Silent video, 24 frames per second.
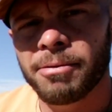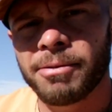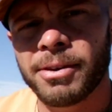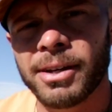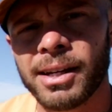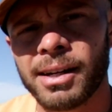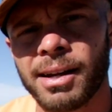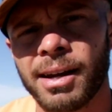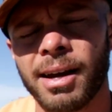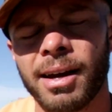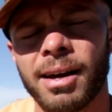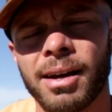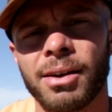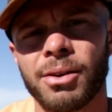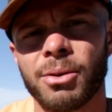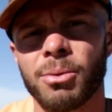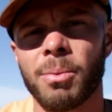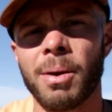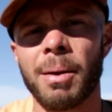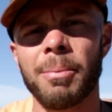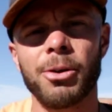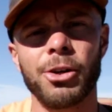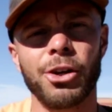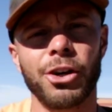of it.
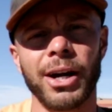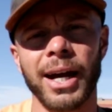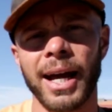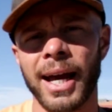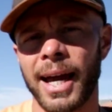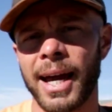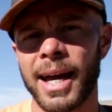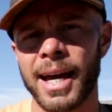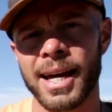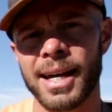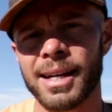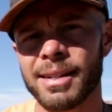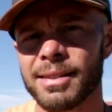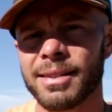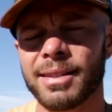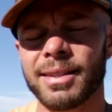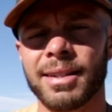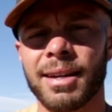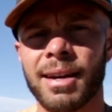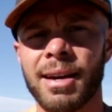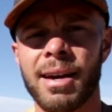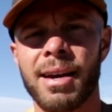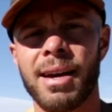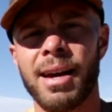Remember your
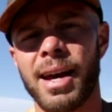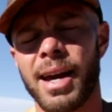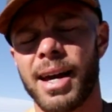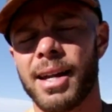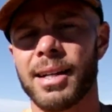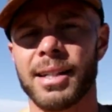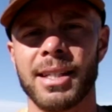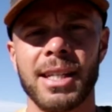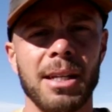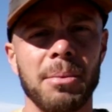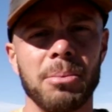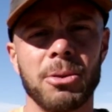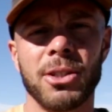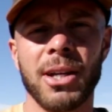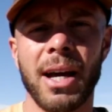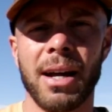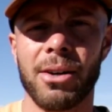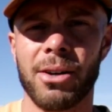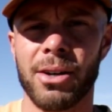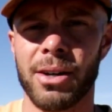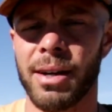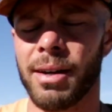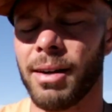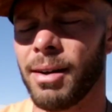hands and to keep
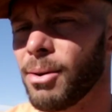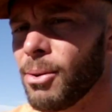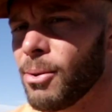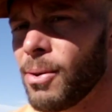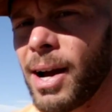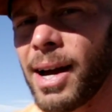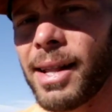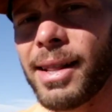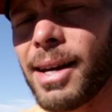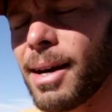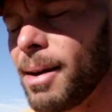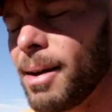centered. Ride